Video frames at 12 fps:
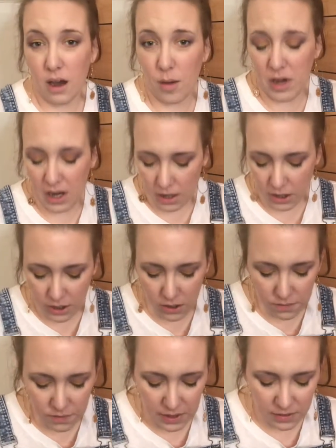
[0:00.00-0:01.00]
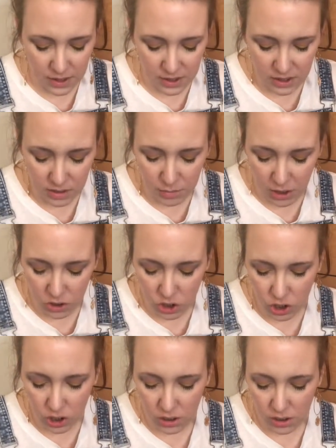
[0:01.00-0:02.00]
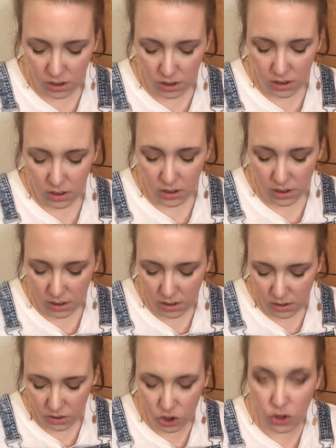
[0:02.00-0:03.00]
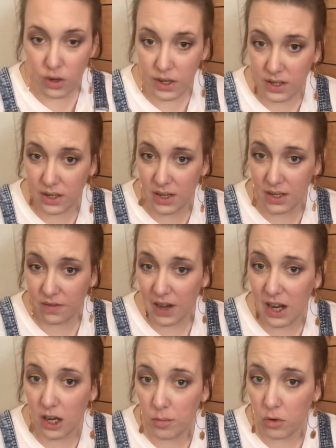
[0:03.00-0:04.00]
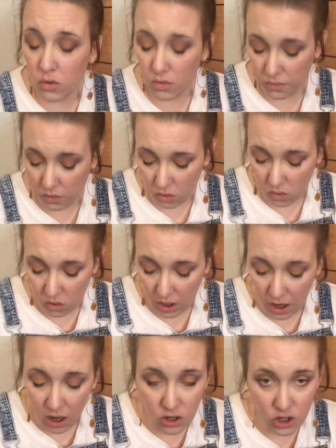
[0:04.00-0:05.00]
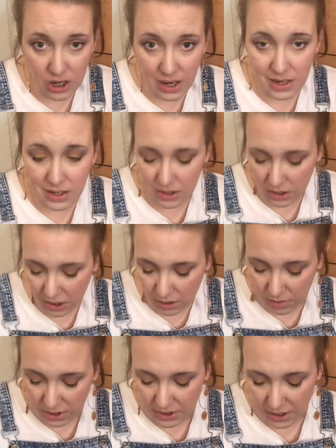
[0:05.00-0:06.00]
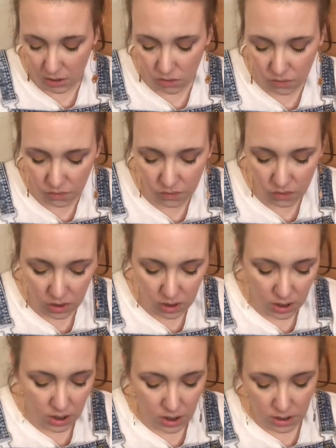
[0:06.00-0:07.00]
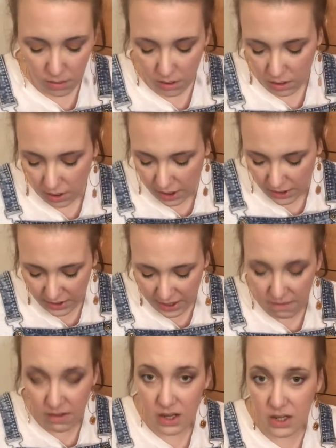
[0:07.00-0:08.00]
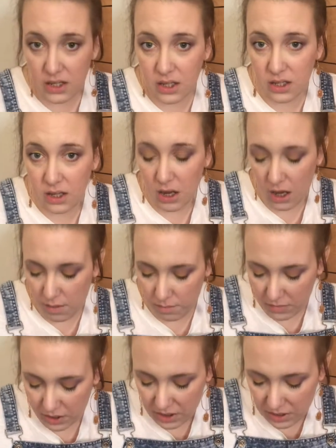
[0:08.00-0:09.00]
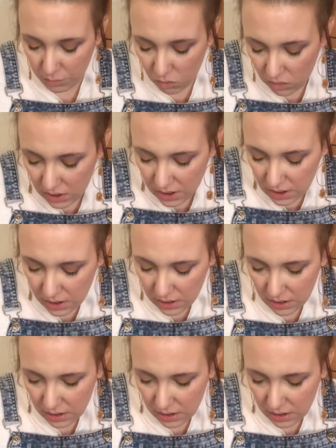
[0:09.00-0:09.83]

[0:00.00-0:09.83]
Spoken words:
I mean, I don't think there's as much choices available for larger ladies like myself as there is the smaller,